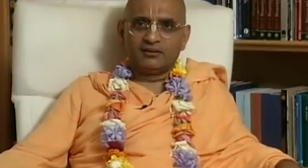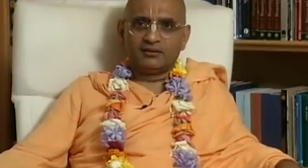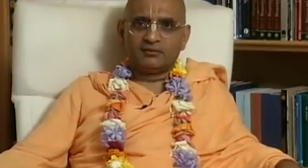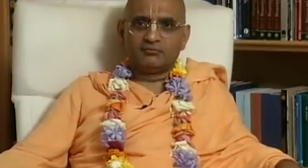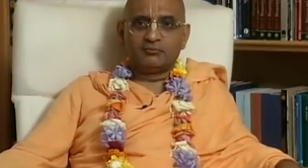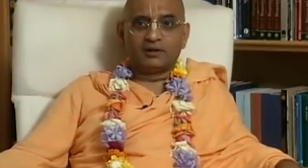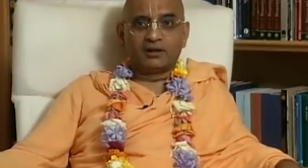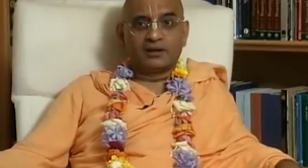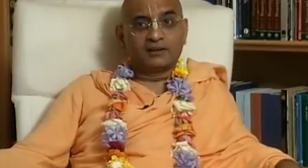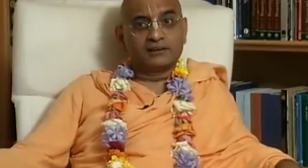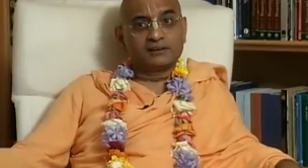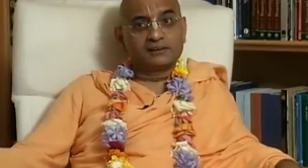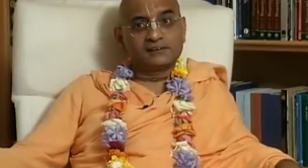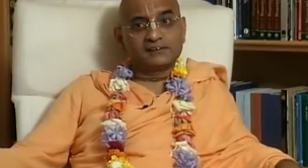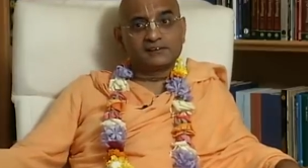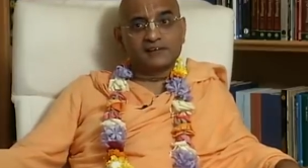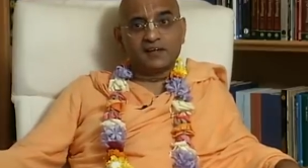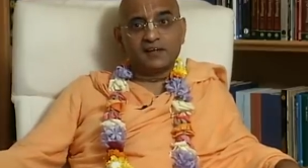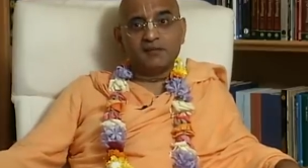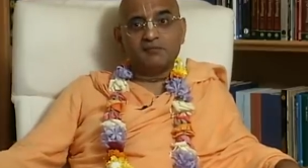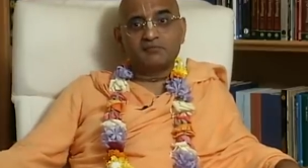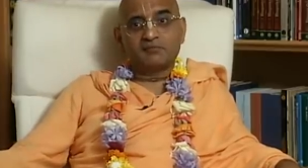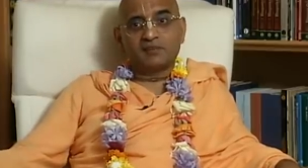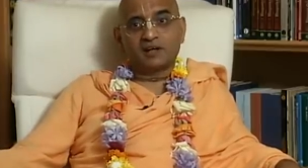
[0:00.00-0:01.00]
but at the
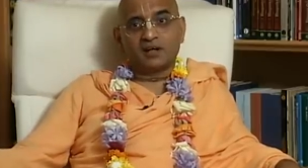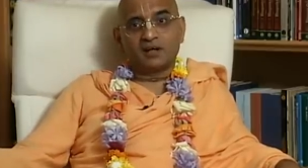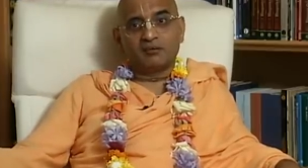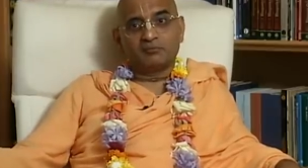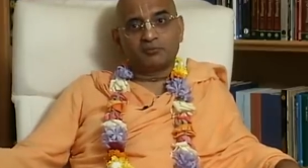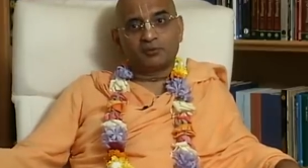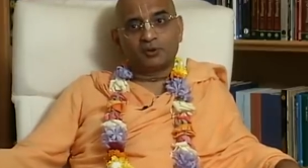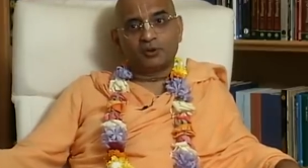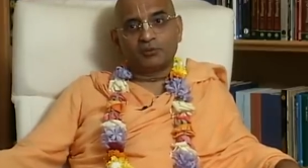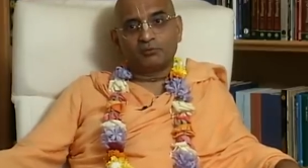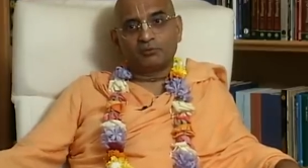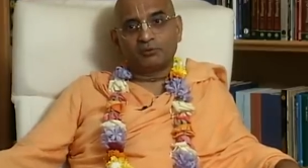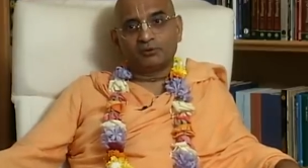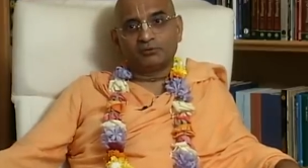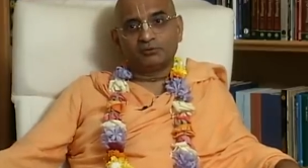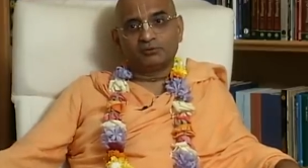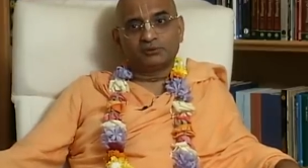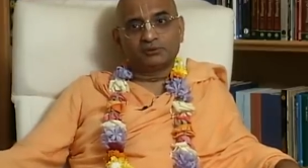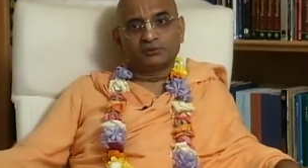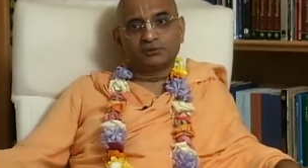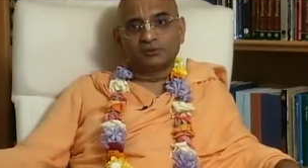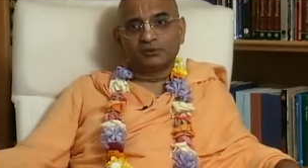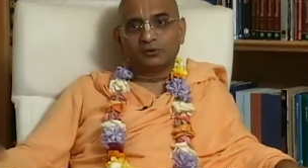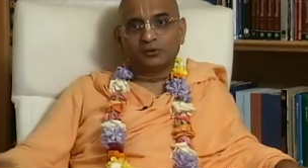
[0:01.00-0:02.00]
same time, Prabhupada
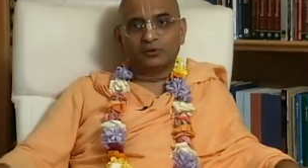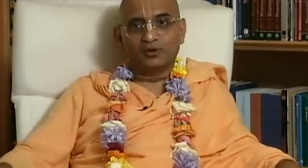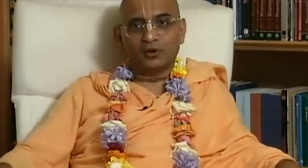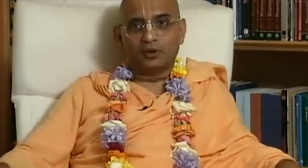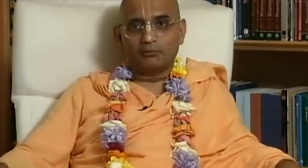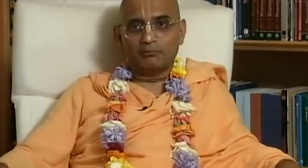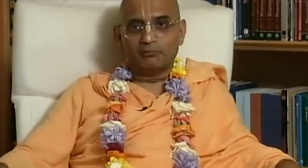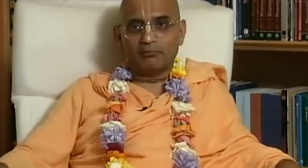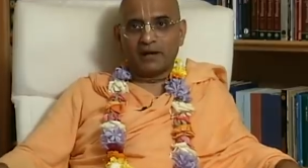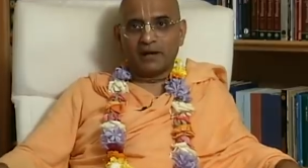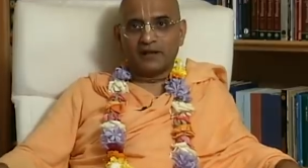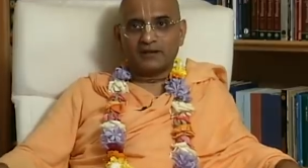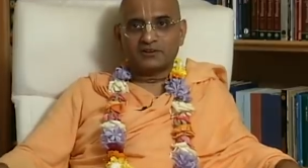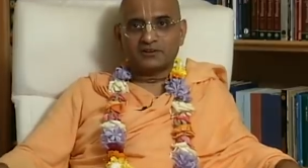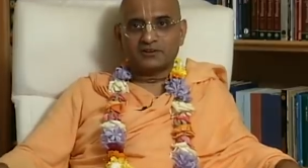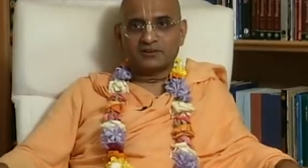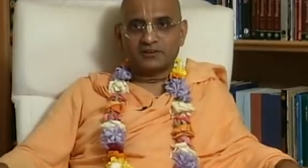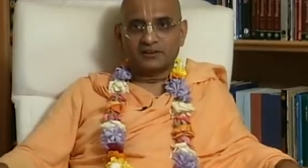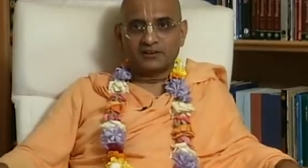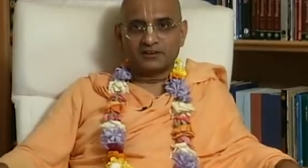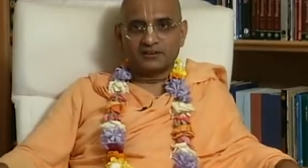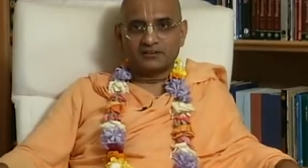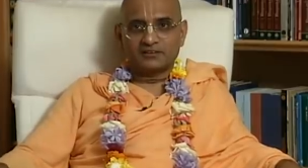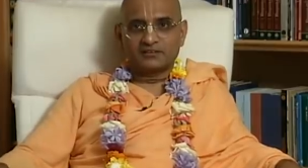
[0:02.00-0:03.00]
was so
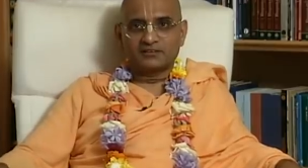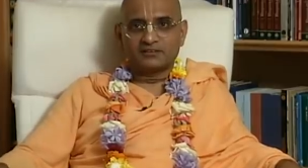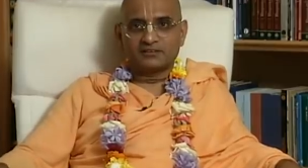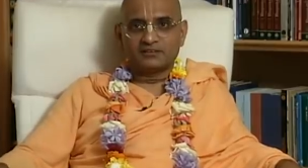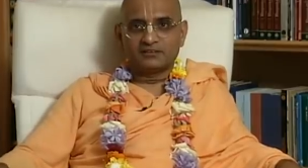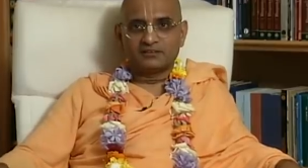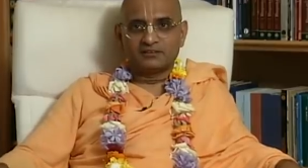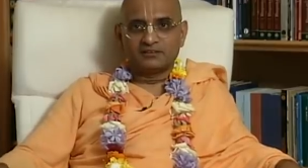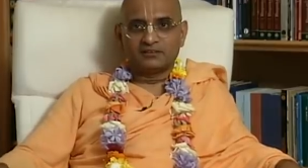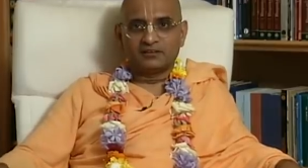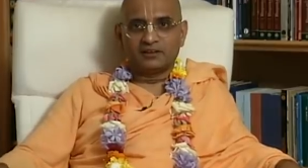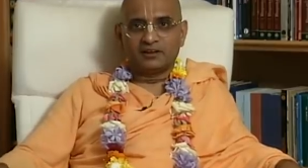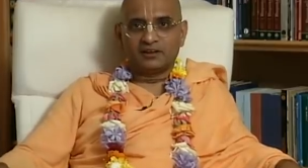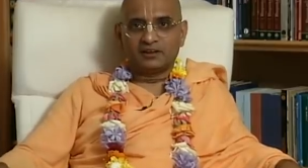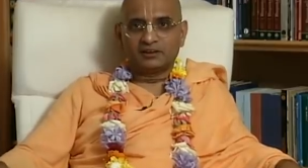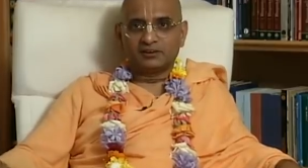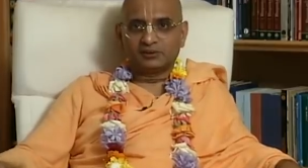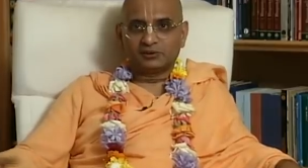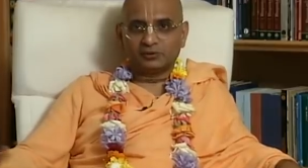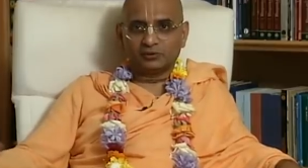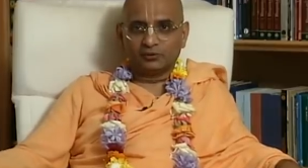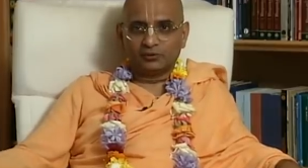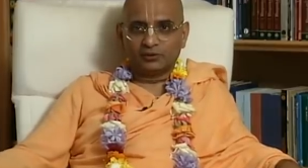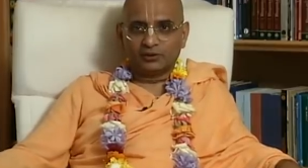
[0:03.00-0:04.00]
compassionate and
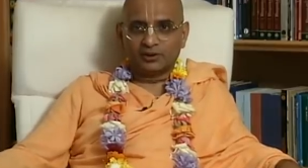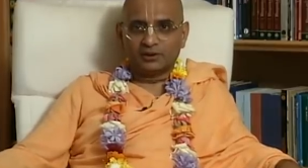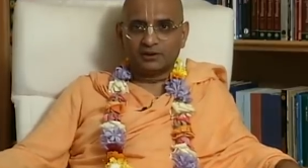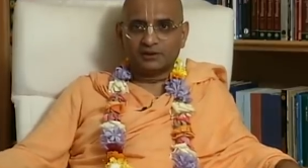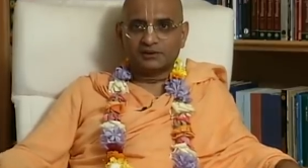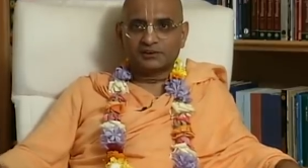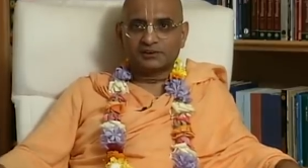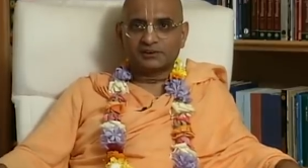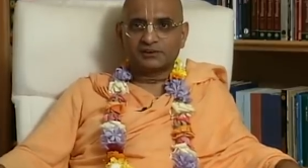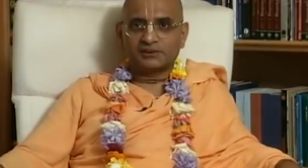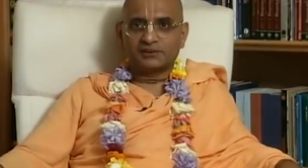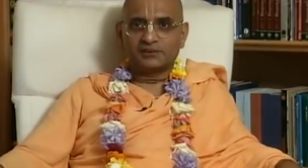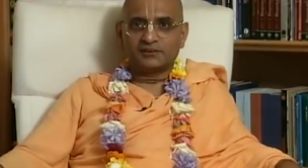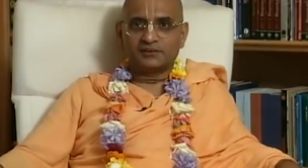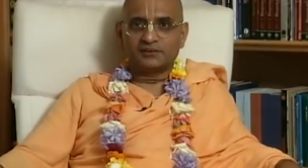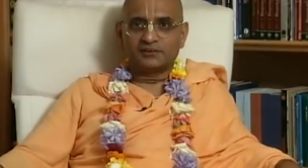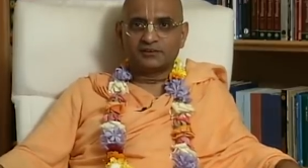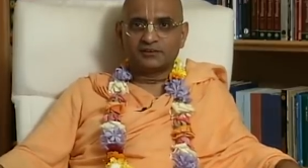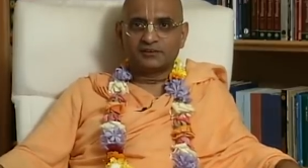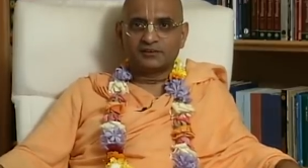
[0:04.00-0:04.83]
so concerned.